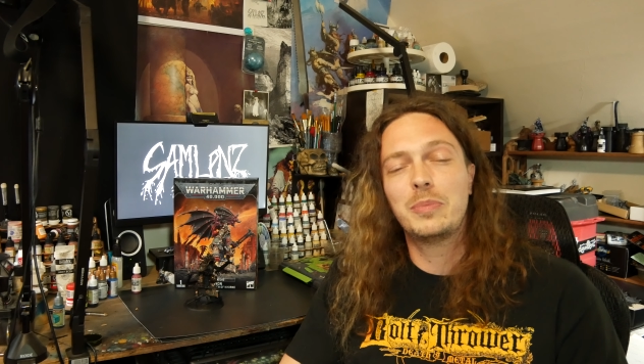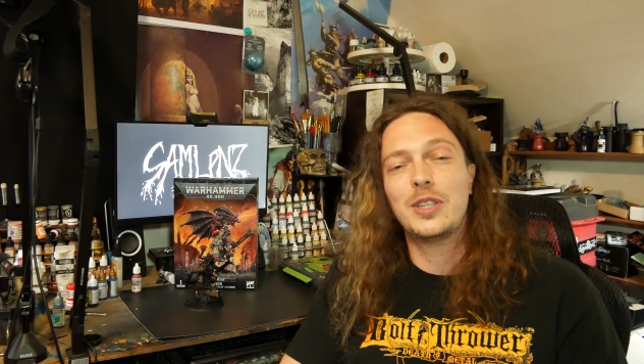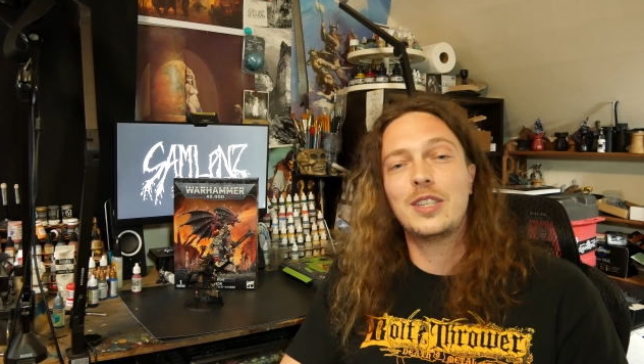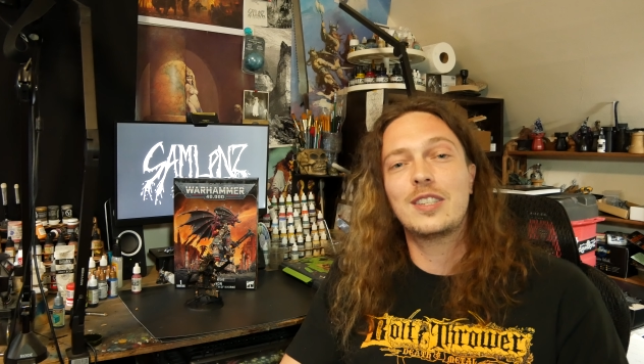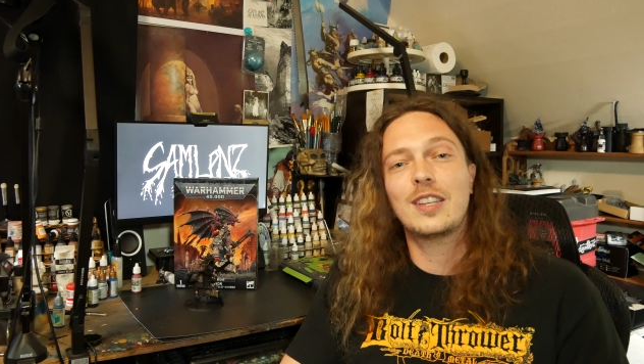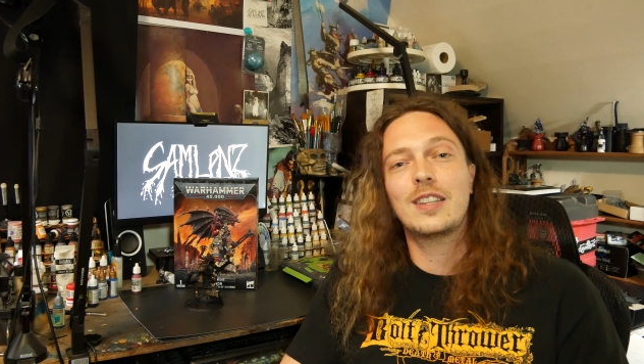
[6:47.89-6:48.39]

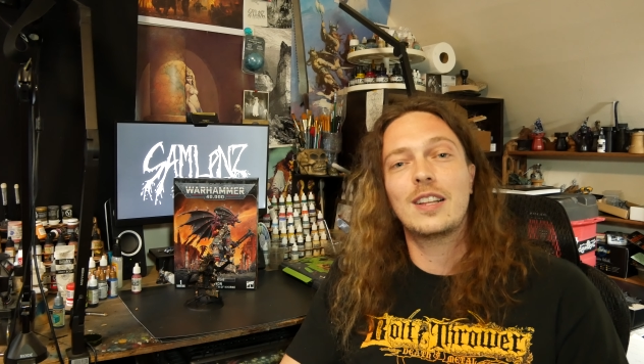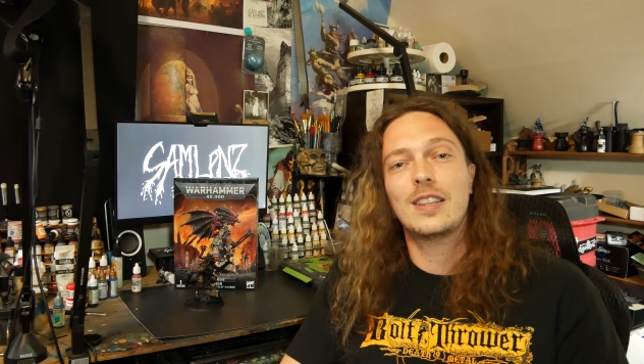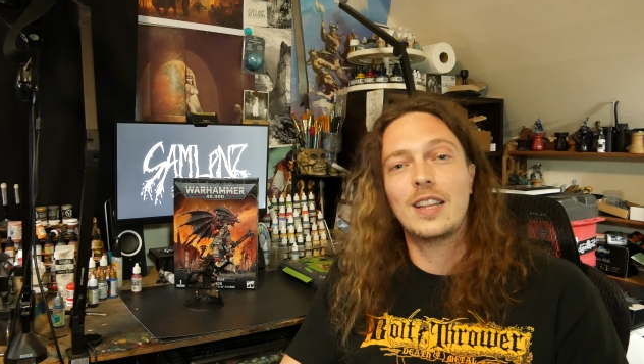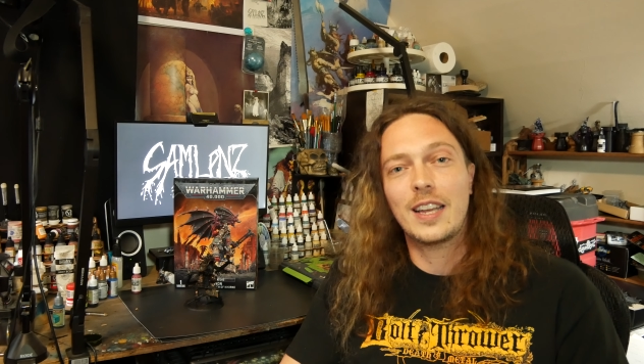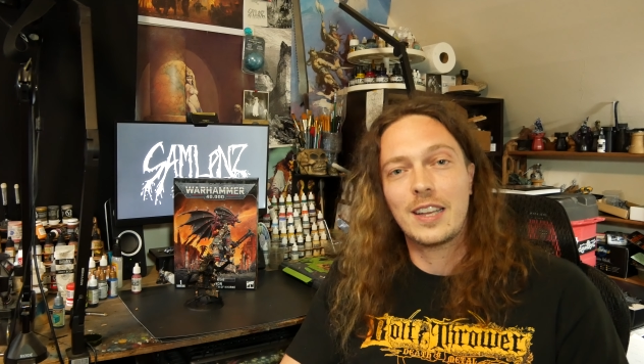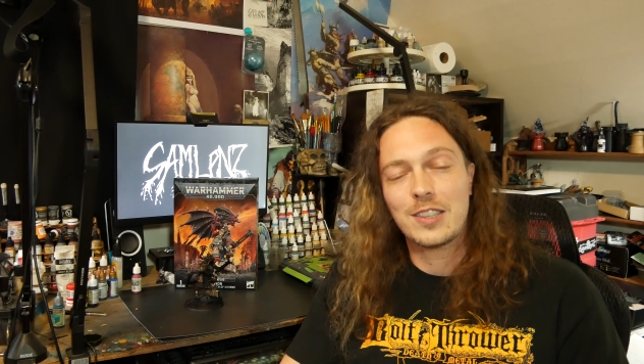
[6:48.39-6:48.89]
please hit
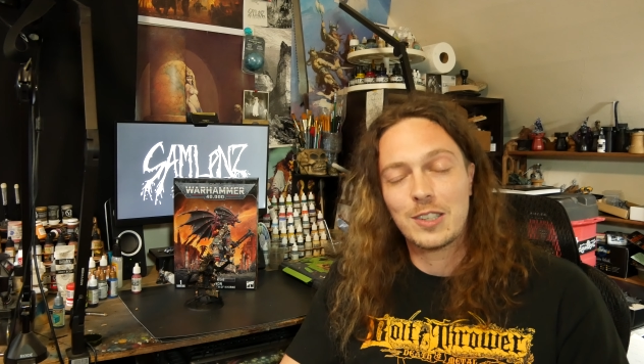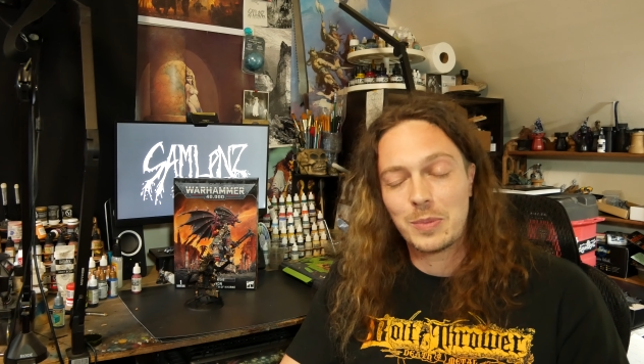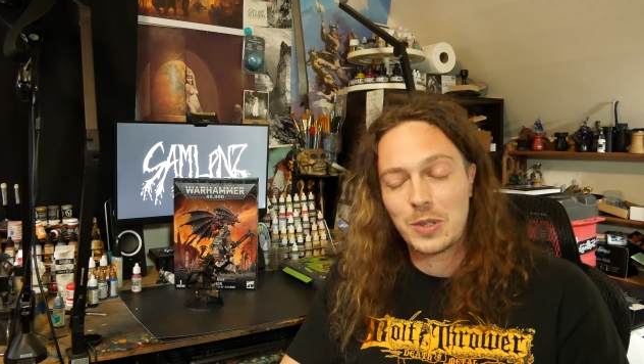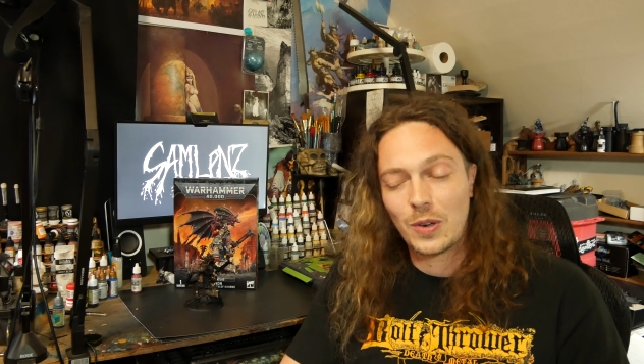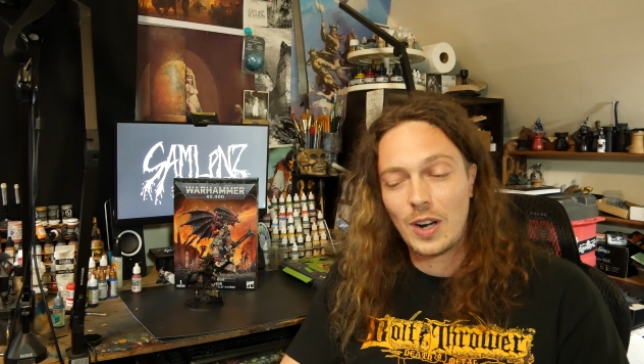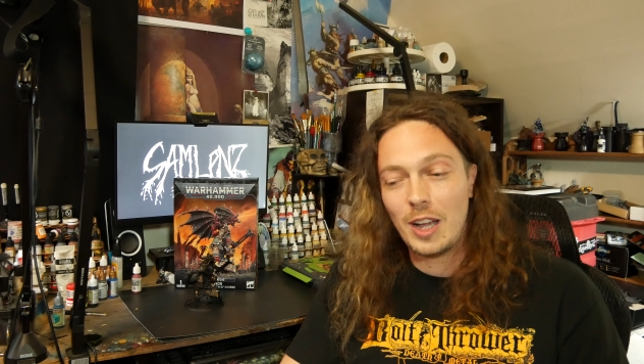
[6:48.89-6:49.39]
like and
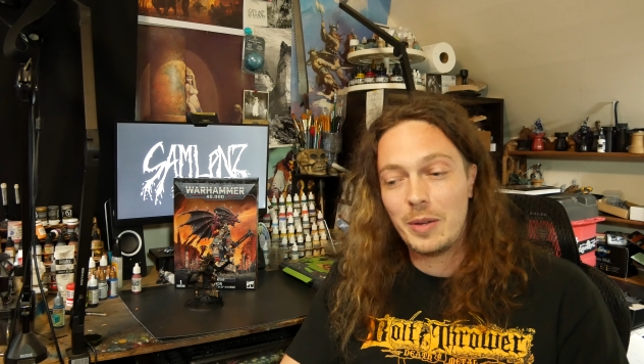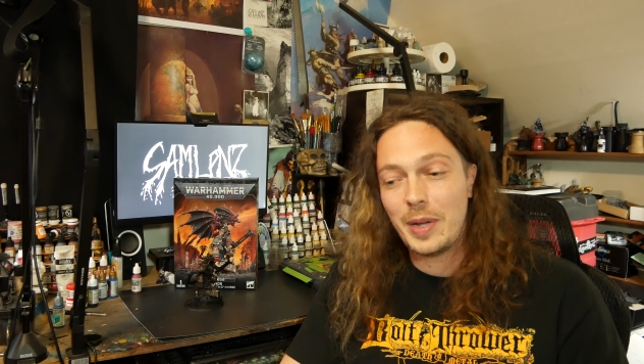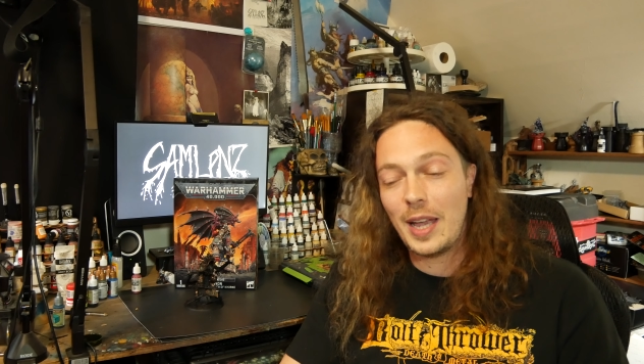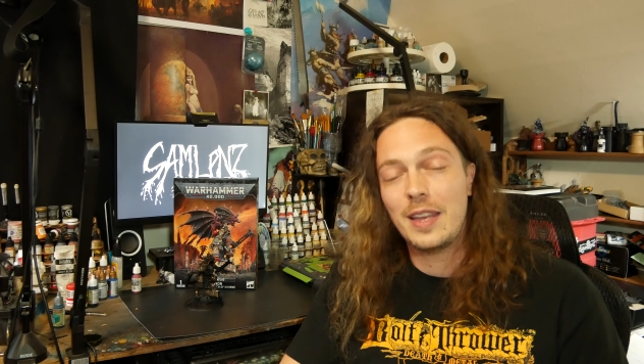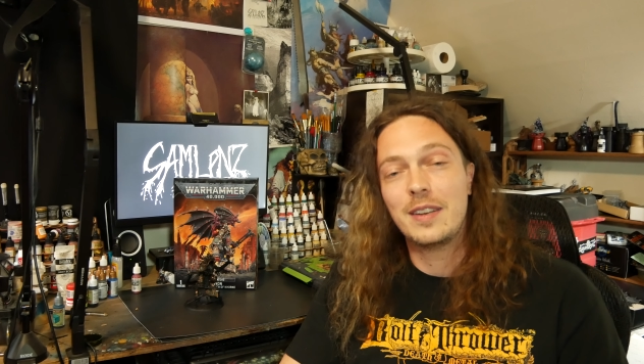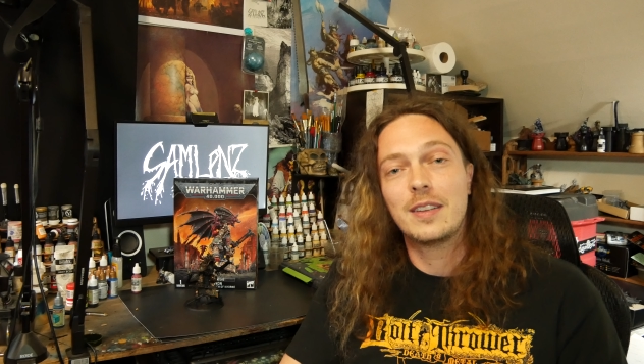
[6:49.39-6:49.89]
subscribe,
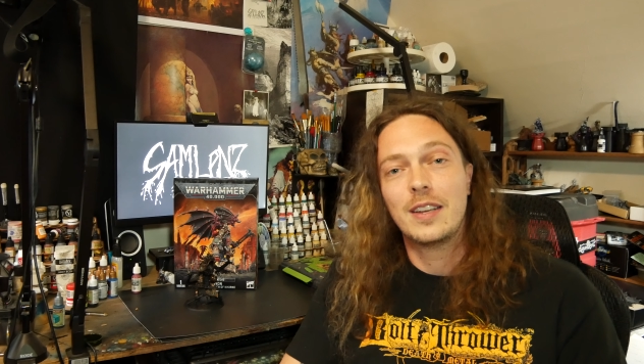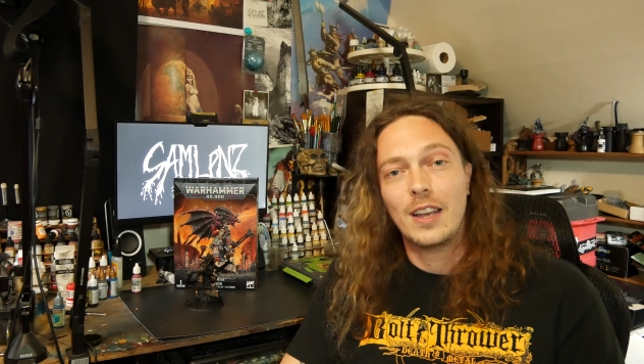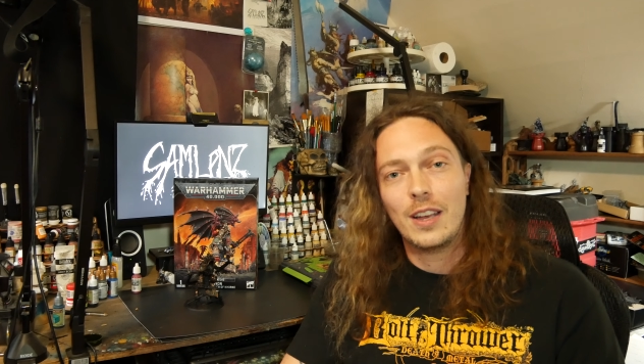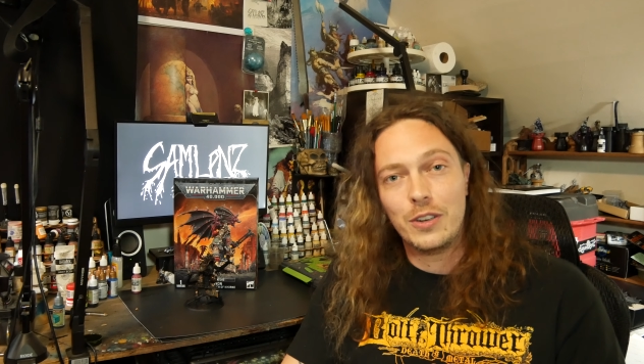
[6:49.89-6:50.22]
and